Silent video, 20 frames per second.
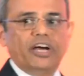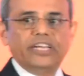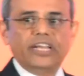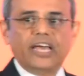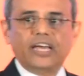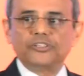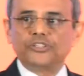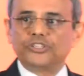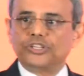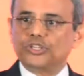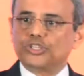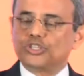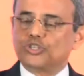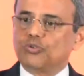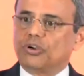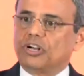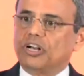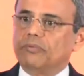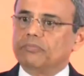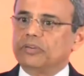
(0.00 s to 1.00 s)

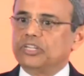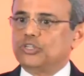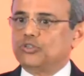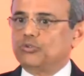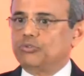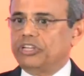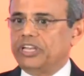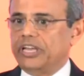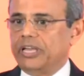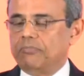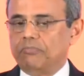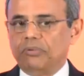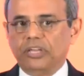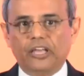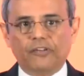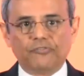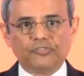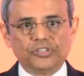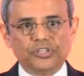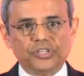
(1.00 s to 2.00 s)
finances to come into the
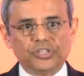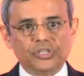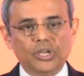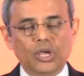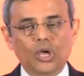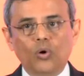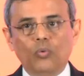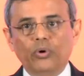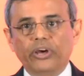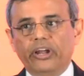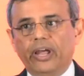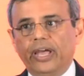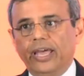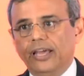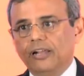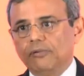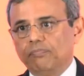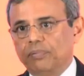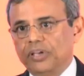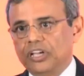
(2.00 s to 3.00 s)
NBFCs, we're
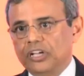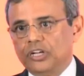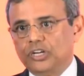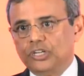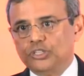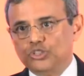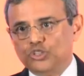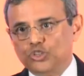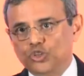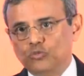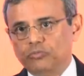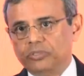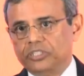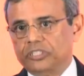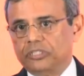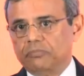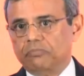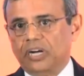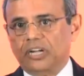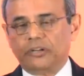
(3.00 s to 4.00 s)
helping
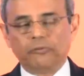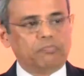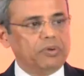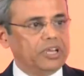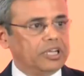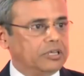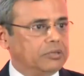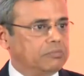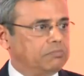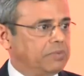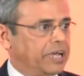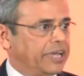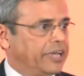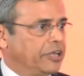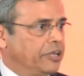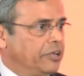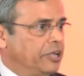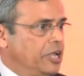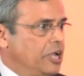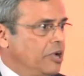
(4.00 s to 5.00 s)
consumer demand pick up
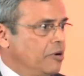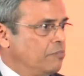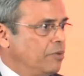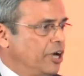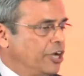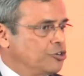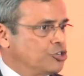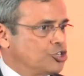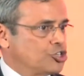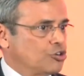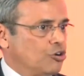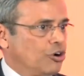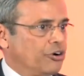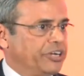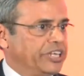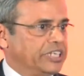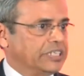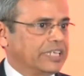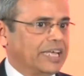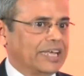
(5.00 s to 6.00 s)
by
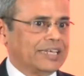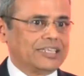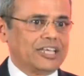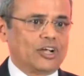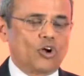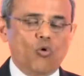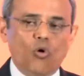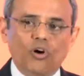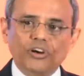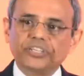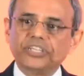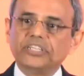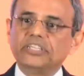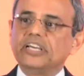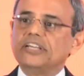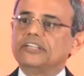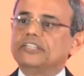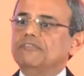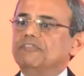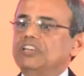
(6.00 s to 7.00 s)
ensuring that the
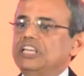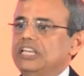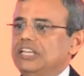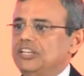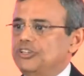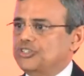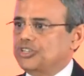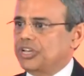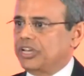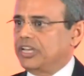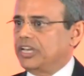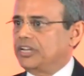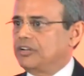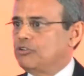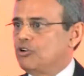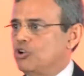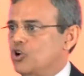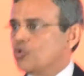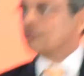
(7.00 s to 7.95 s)
quantitative easing and